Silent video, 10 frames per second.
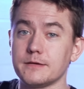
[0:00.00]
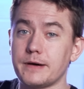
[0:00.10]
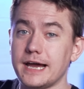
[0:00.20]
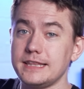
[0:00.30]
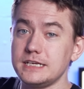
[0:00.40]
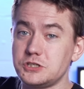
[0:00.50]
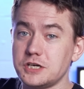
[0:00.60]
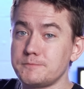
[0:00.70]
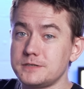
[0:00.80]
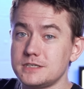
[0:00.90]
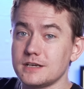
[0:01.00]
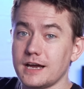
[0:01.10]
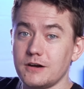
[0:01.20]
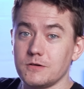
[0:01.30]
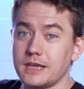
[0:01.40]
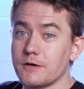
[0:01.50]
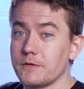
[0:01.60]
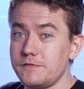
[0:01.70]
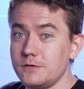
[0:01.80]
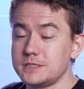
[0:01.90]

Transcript: to buy these chips. I don't get review